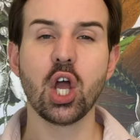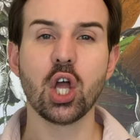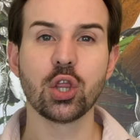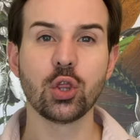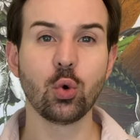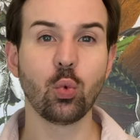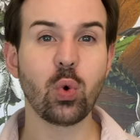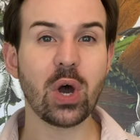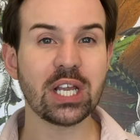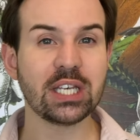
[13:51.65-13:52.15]

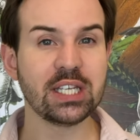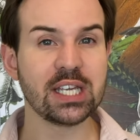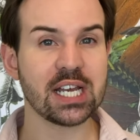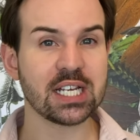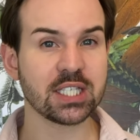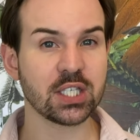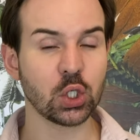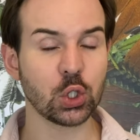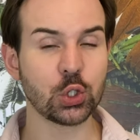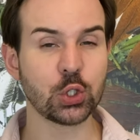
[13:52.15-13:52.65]
The white
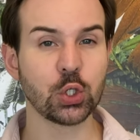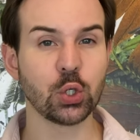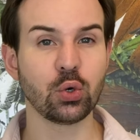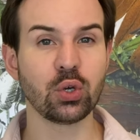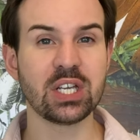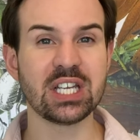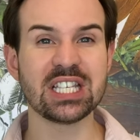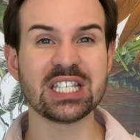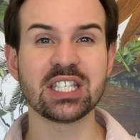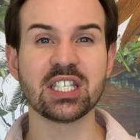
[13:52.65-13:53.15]
cast
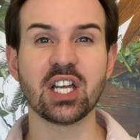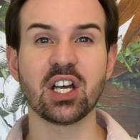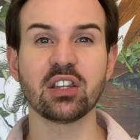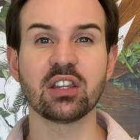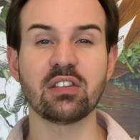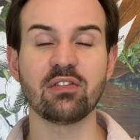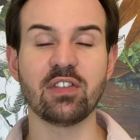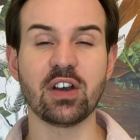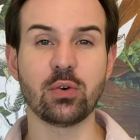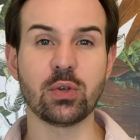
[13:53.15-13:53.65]
also is
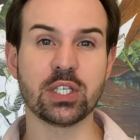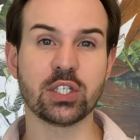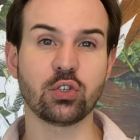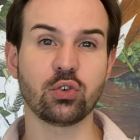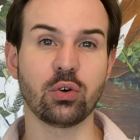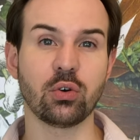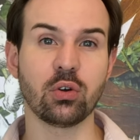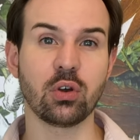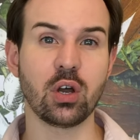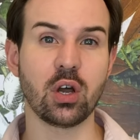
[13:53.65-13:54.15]
not very
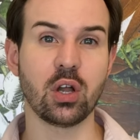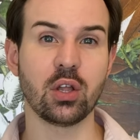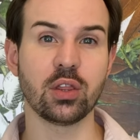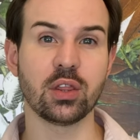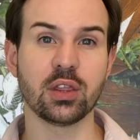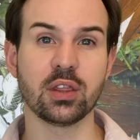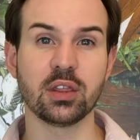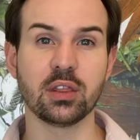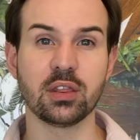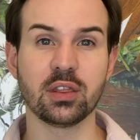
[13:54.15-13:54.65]
strong
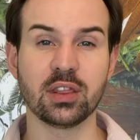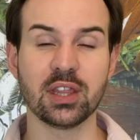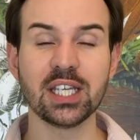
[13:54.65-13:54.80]
on